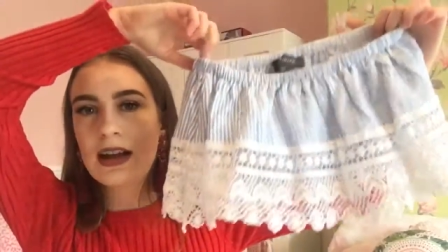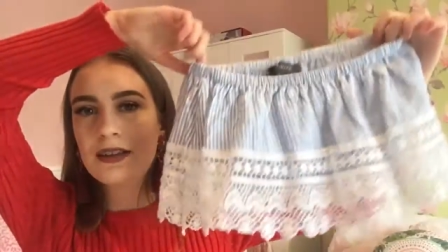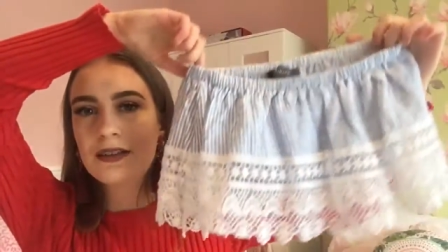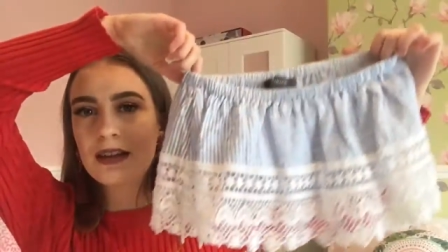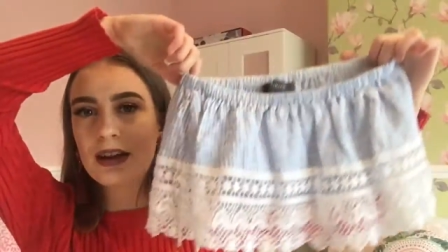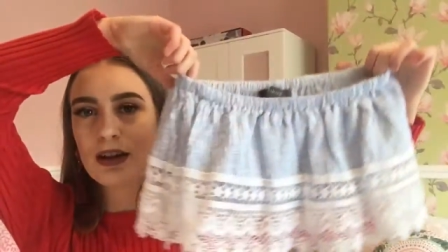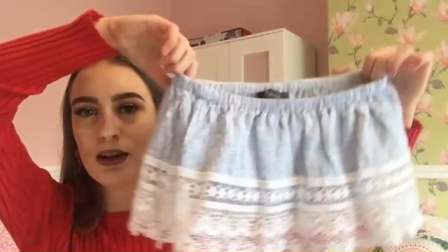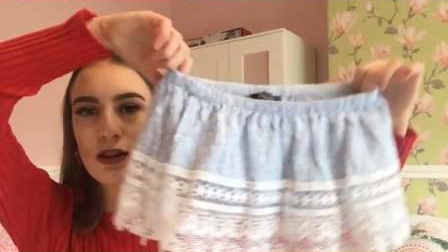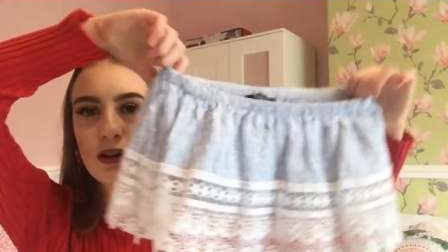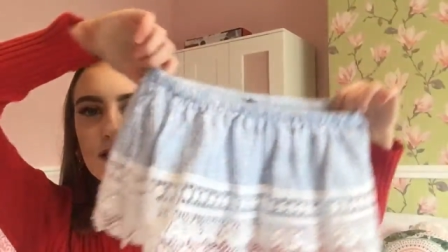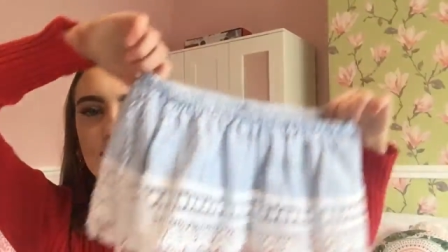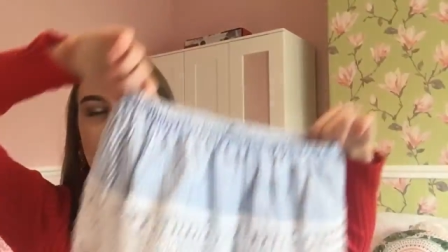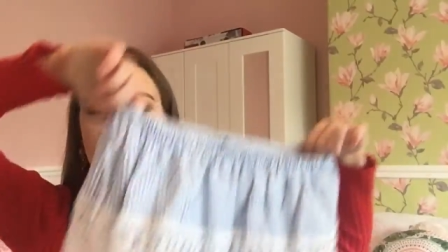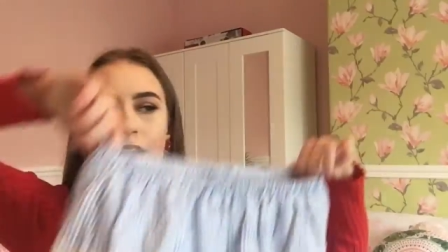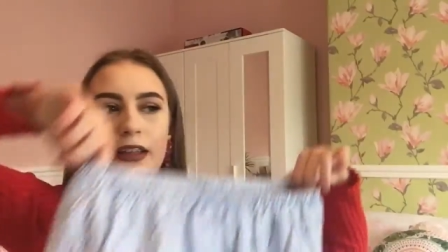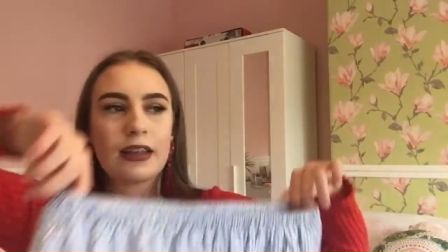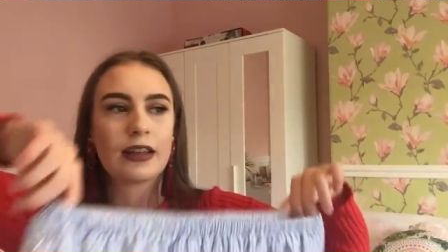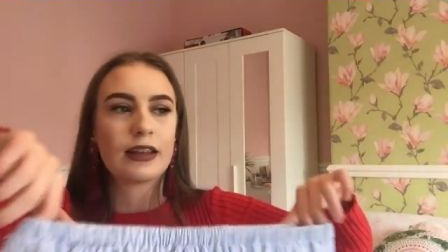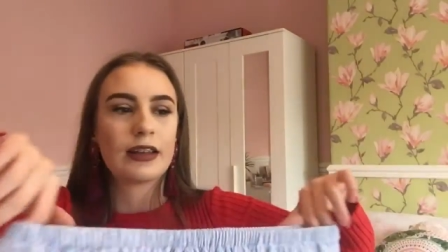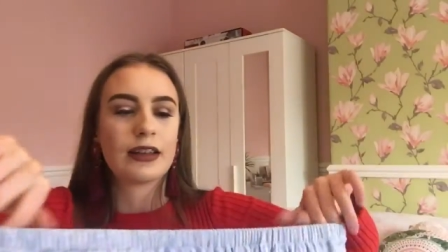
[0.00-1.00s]
and I love
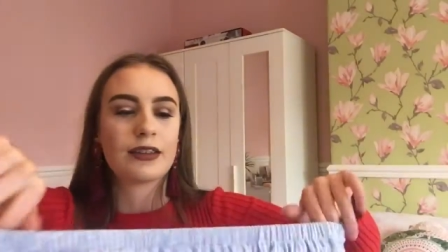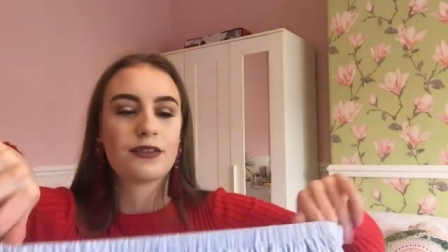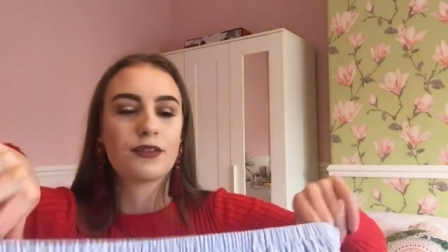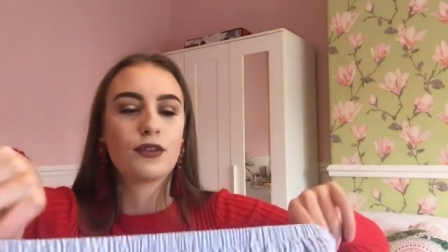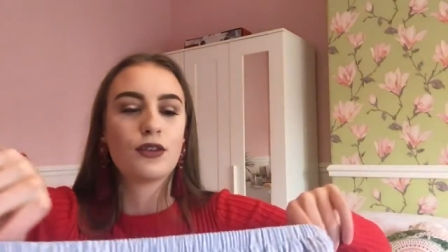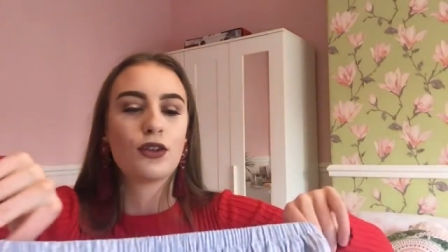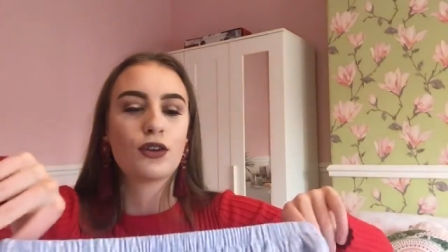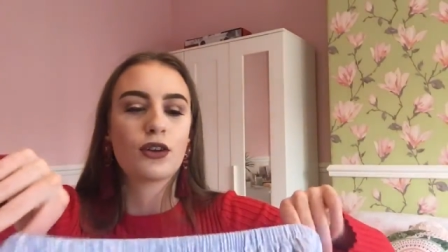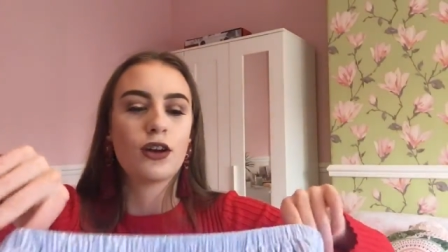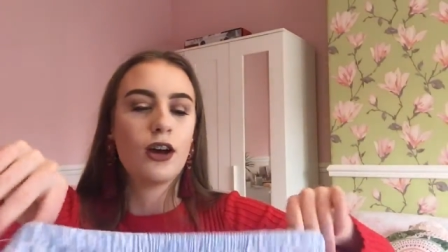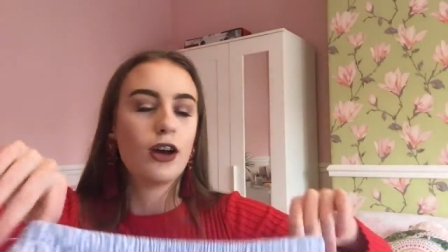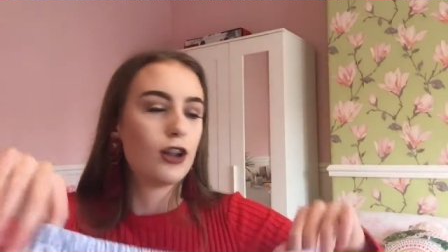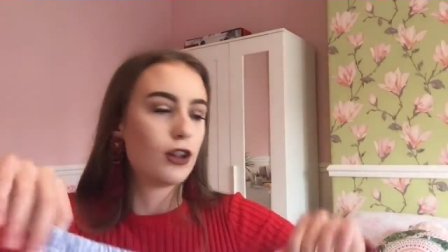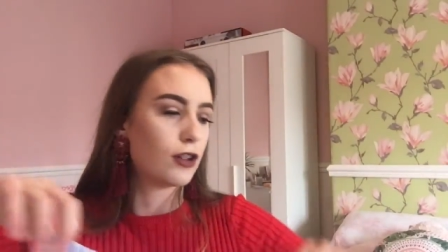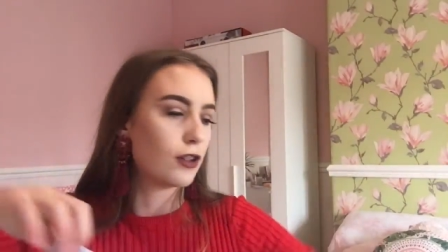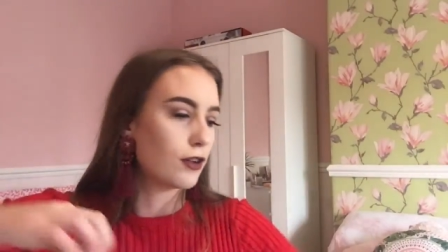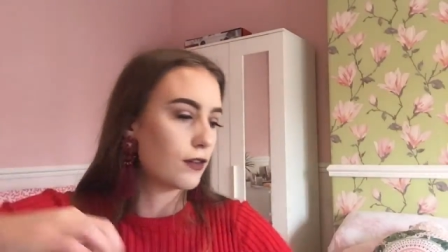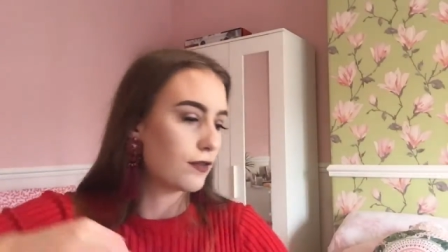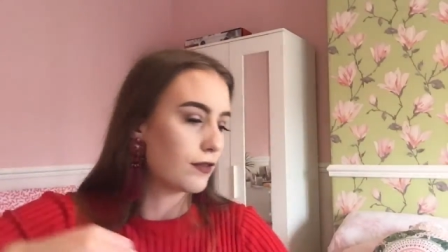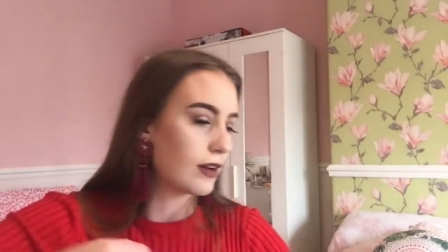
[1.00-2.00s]
it and they still look
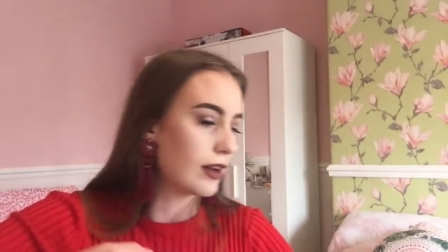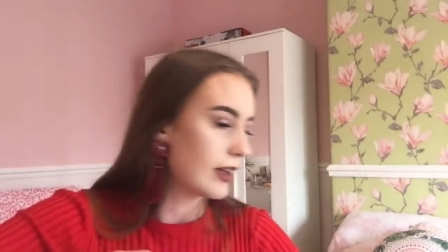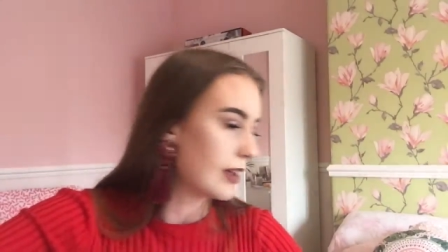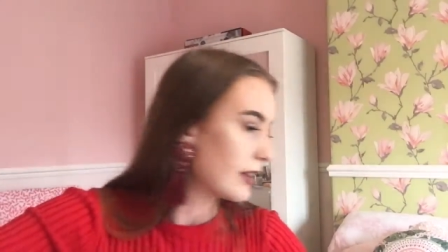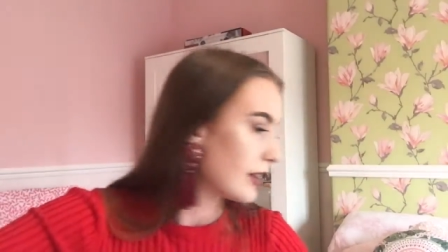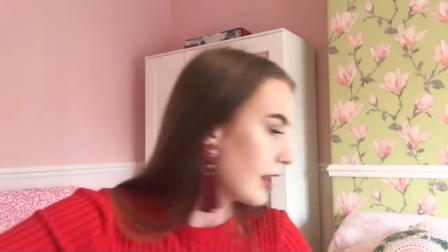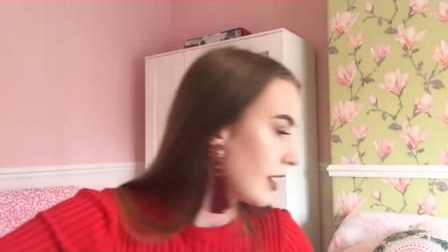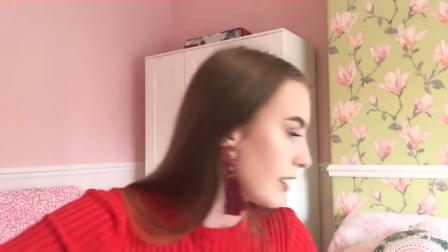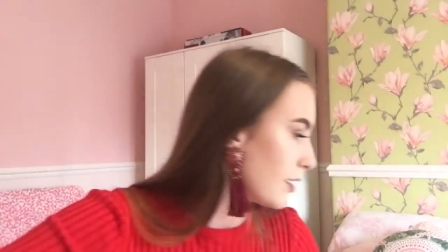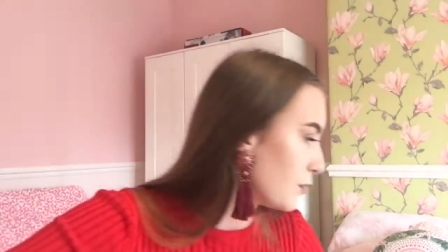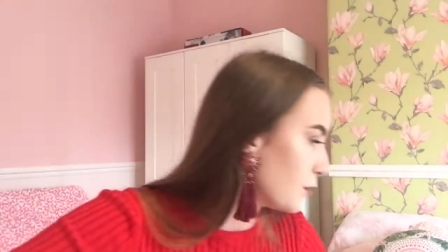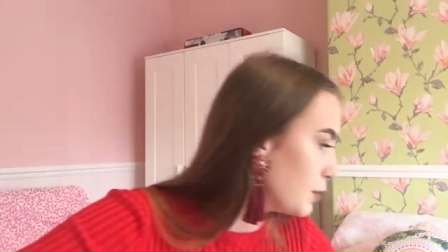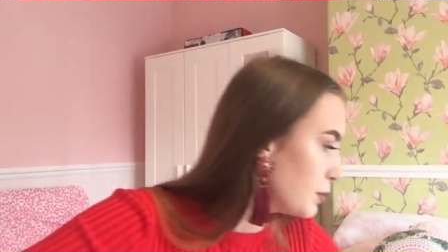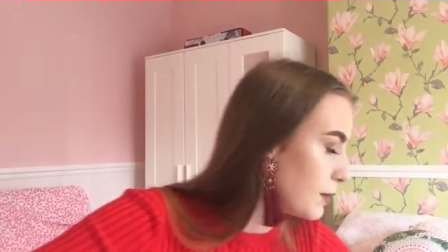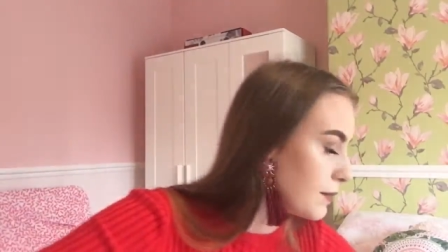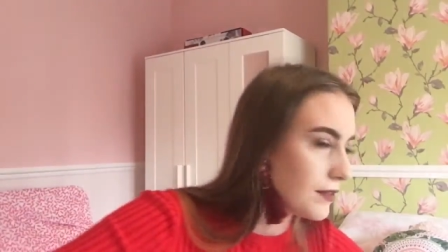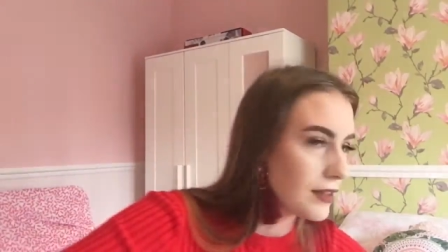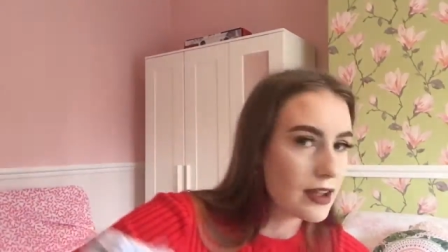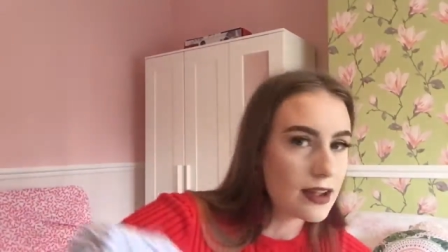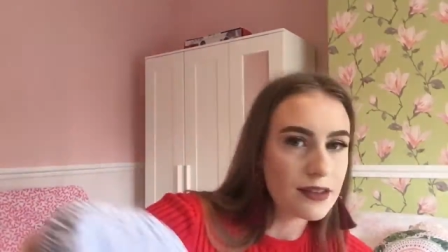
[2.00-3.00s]
lovely like
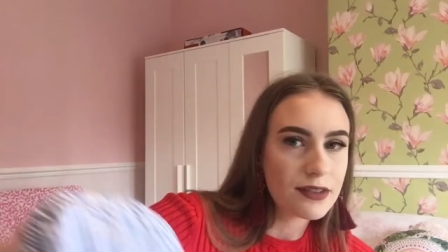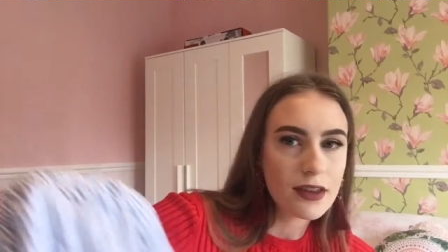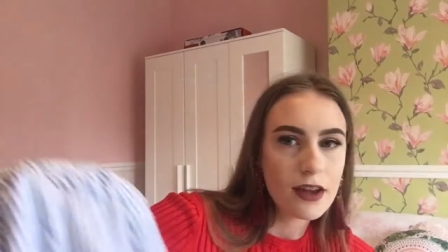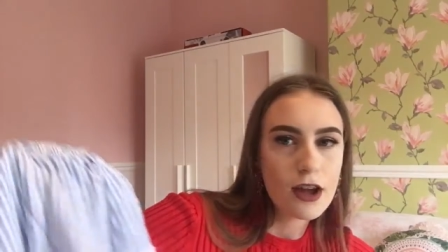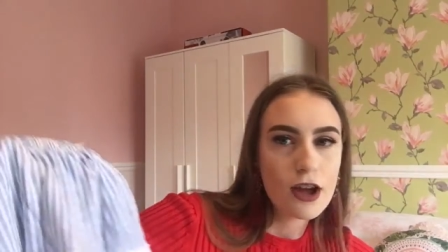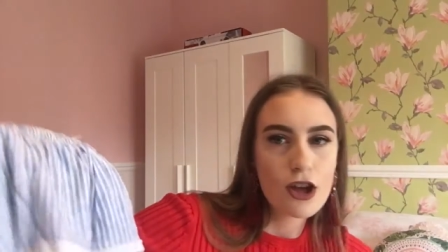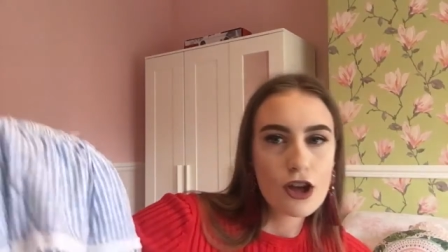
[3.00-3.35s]
with these